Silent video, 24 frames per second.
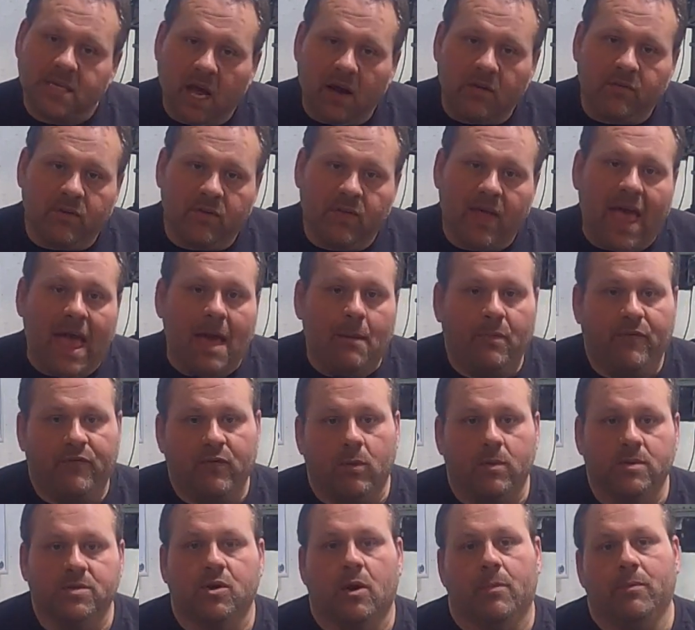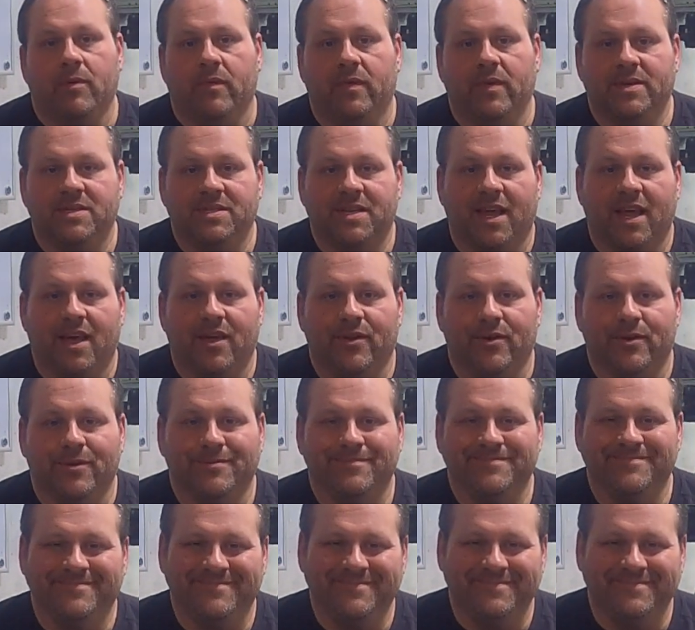cover that before we start putting this together.